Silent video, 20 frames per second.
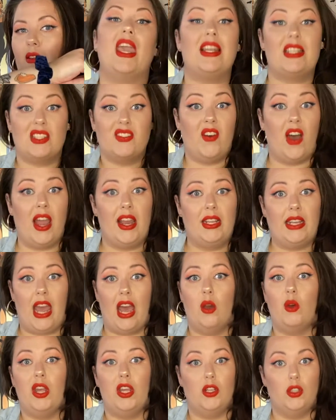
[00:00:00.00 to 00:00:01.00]
It's fine
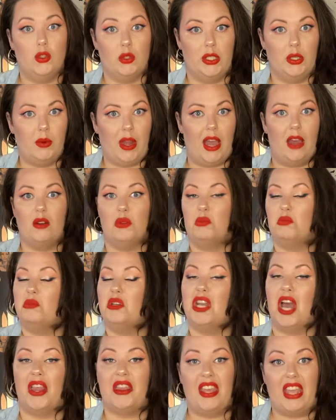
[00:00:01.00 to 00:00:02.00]
now. It grew out.
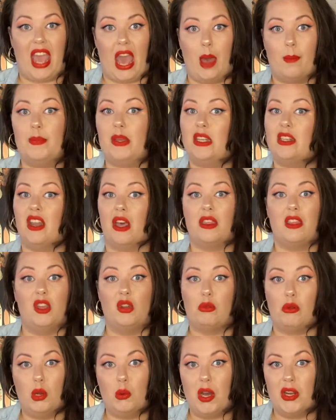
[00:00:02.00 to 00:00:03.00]
Nothing happened. Nothing
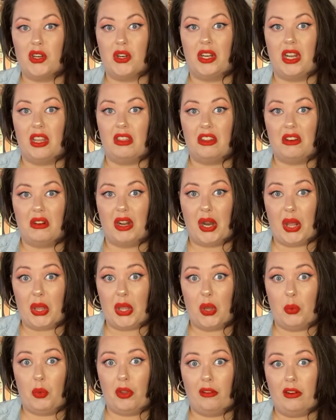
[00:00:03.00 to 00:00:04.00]
grew underneath it or
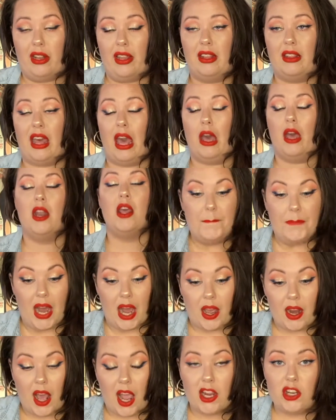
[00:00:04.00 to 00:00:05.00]
anything weird like that.
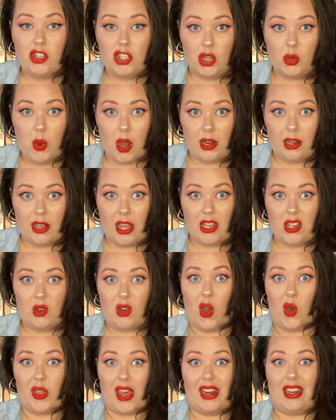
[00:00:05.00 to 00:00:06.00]
But I do want to let you
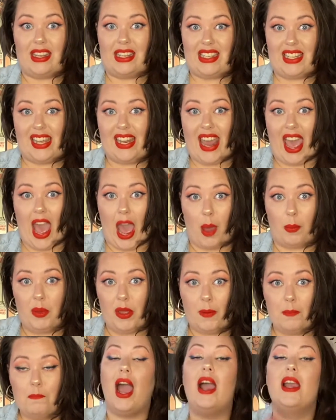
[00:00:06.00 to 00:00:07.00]
know that it did
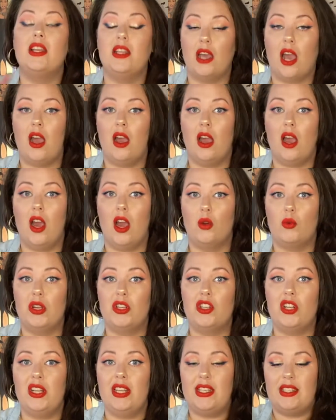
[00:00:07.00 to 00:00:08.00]
happen. I
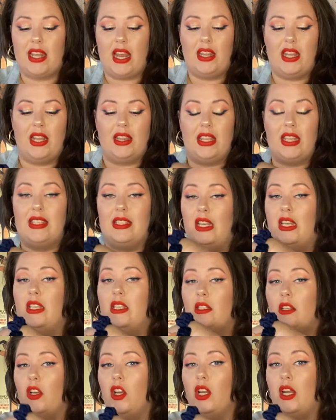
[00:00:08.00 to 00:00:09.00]
originally said that this is
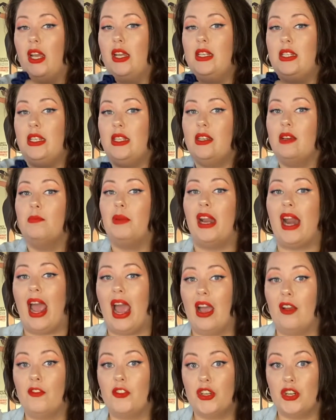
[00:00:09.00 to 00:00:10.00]
a good idea, but
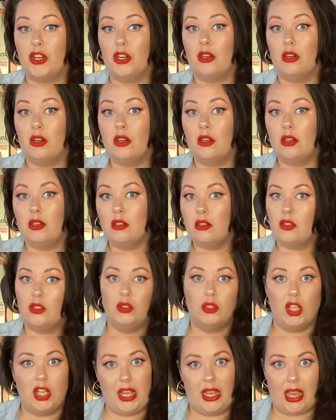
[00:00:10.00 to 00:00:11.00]
after
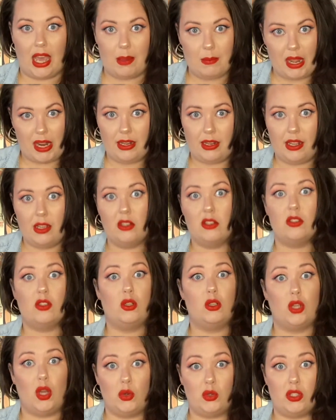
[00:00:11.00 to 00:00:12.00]
looking at my nails
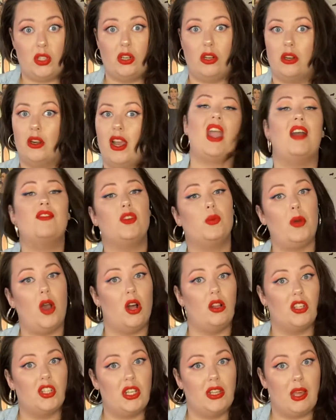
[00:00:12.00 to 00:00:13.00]
closer, after
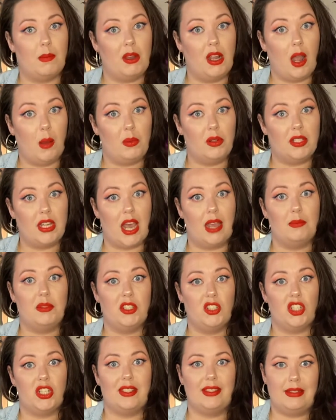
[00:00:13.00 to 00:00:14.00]
polishing them a couple times and
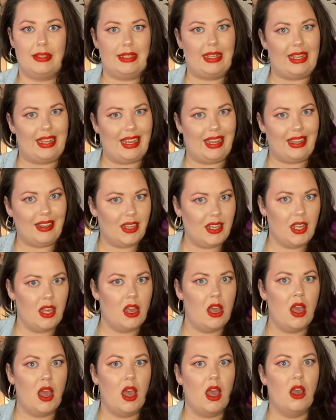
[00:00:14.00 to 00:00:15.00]
just seeing
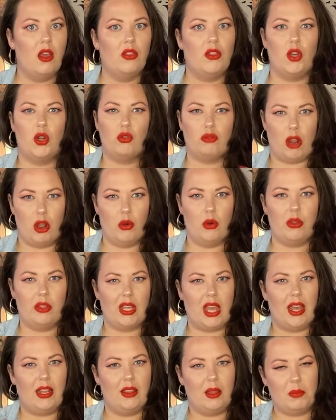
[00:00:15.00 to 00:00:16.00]
the growth
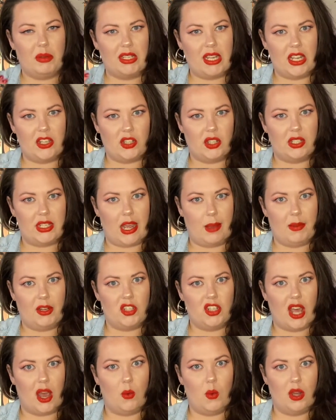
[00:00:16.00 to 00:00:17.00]
and the potential damage
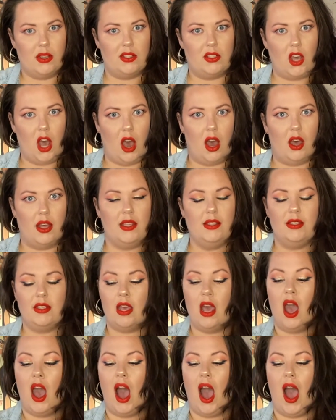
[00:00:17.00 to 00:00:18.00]
that was caused,
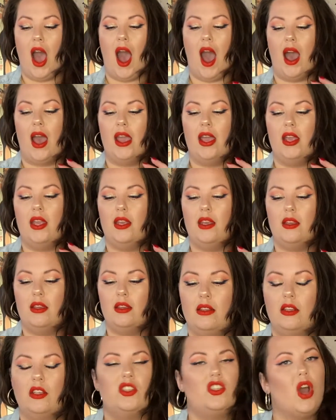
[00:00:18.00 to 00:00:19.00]
I
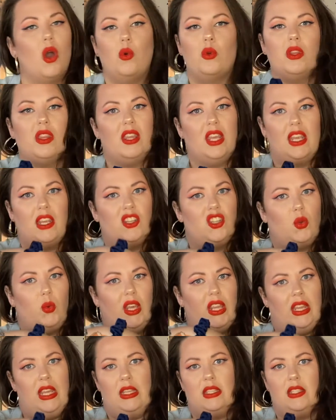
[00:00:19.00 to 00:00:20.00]
don't think
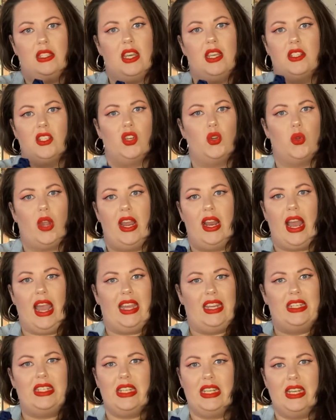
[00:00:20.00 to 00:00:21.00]
doing this is a great
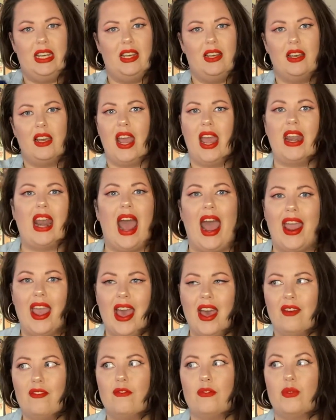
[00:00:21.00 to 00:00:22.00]
idea. And I
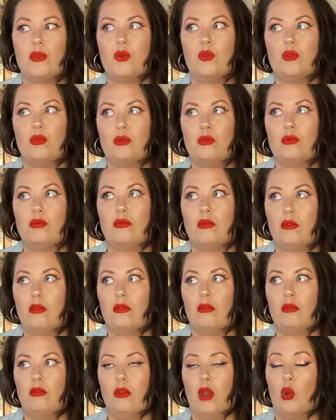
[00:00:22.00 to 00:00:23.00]
have
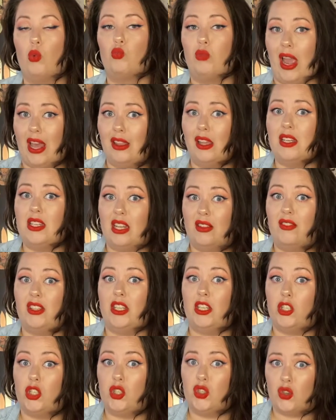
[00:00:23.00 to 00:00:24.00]

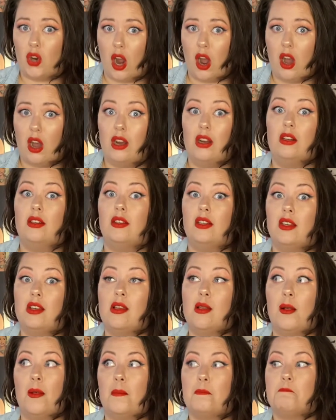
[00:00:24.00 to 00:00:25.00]
relatively strong
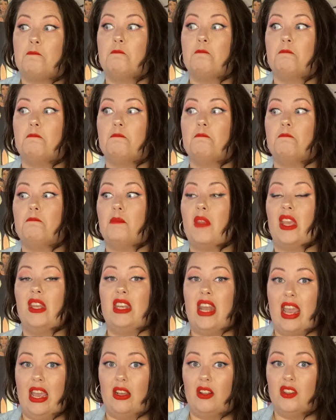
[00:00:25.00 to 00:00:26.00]

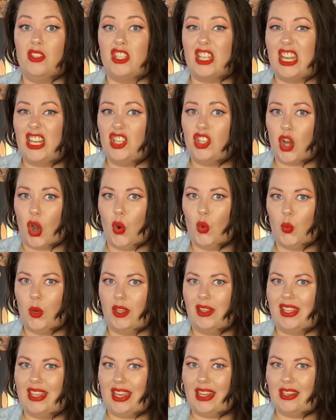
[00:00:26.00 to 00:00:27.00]
nails. They don't
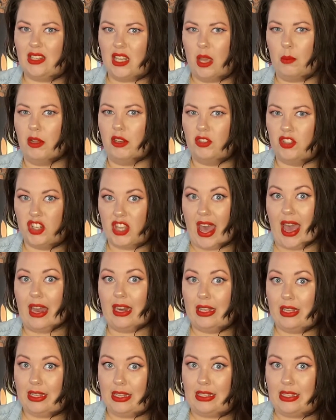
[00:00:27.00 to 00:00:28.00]
really get damaged that
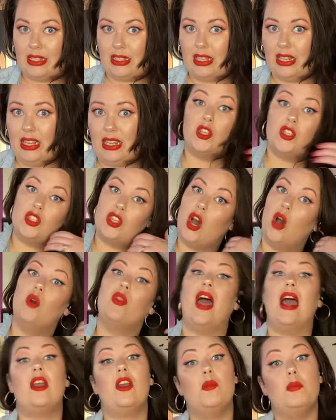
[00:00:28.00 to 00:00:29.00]
easily. So
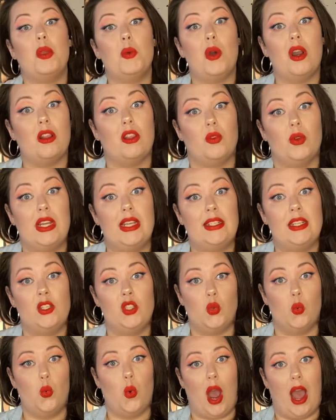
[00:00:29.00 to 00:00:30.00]
that could be one of the reasons
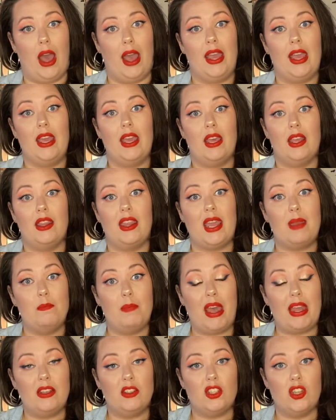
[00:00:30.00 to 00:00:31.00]
why they
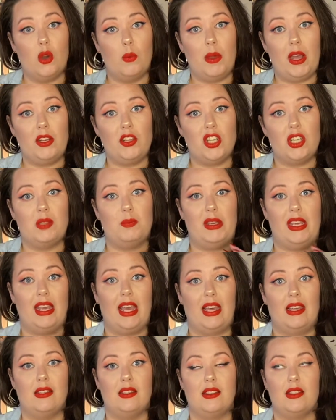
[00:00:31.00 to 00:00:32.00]
bent so much, is
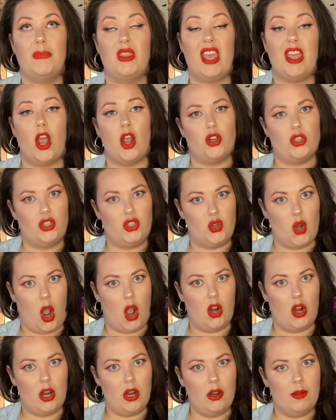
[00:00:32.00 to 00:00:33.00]
because they are
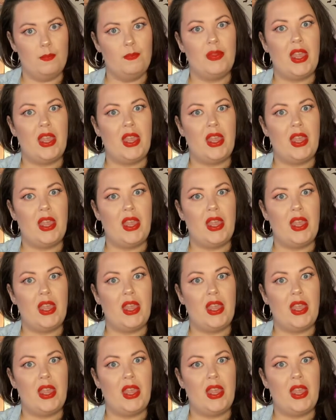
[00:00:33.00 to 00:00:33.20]
stronger.